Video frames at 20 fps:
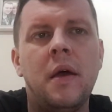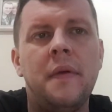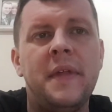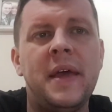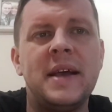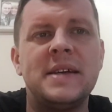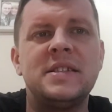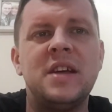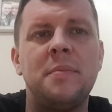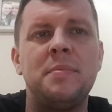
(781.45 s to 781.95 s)

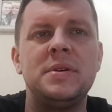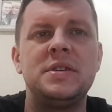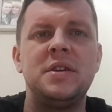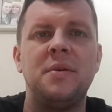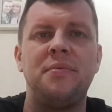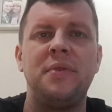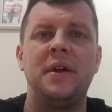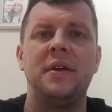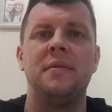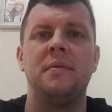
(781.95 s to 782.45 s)
Next up is
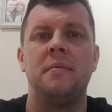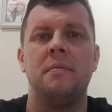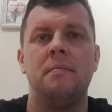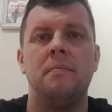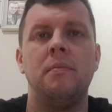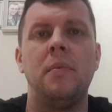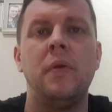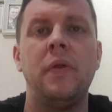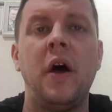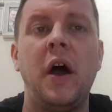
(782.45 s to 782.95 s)

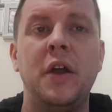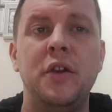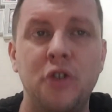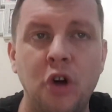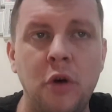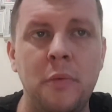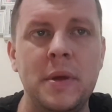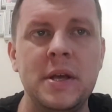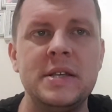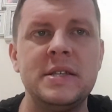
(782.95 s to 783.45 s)
something that I
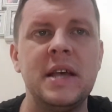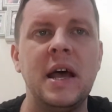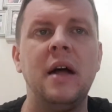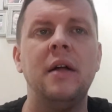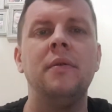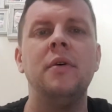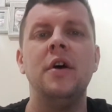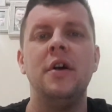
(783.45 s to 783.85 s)
normally sell.